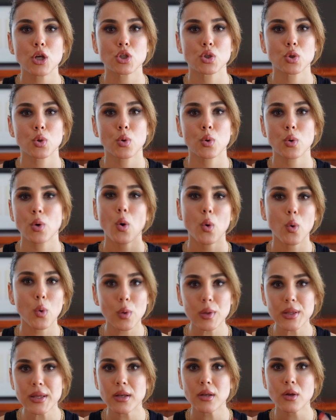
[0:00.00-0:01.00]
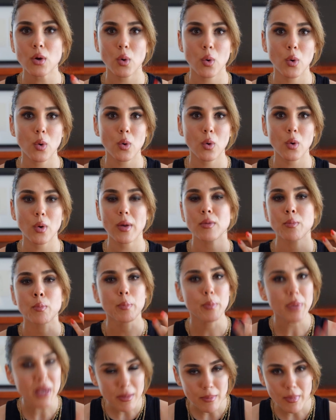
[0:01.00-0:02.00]
So all in all,
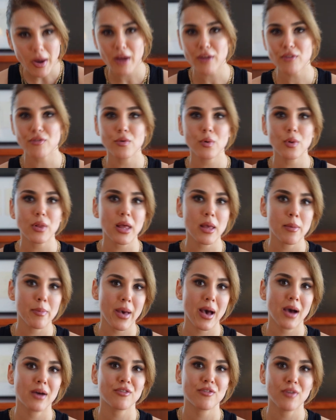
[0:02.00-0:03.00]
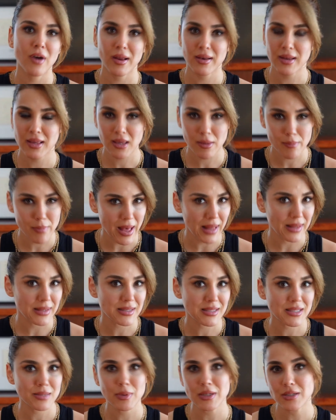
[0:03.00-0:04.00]
be mindful about finding a
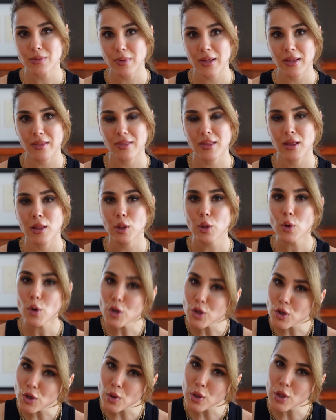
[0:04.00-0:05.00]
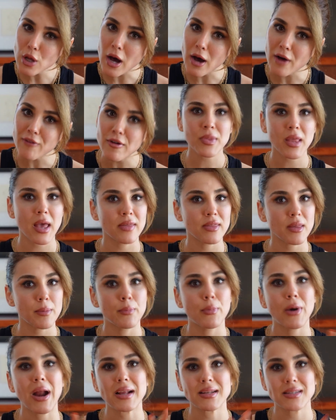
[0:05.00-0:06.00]
balance between the look you love and the
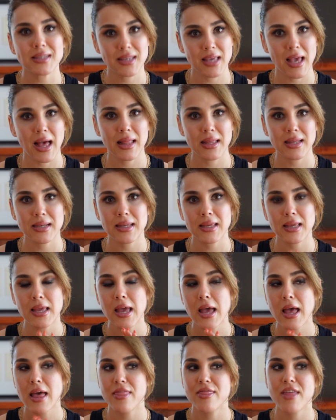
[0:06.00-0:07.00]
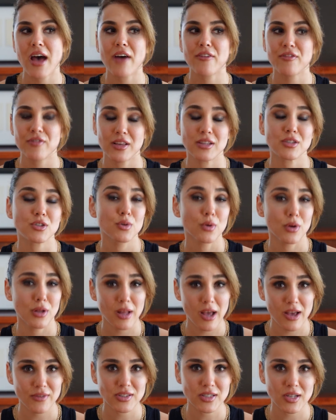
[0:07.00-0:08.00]
practicality that fits your
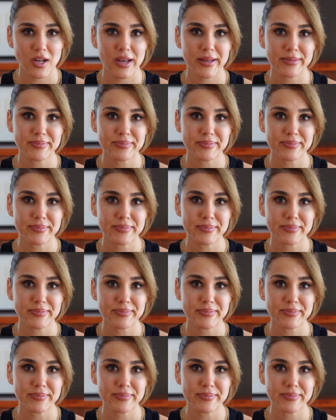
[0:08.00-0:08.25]
lifestyle.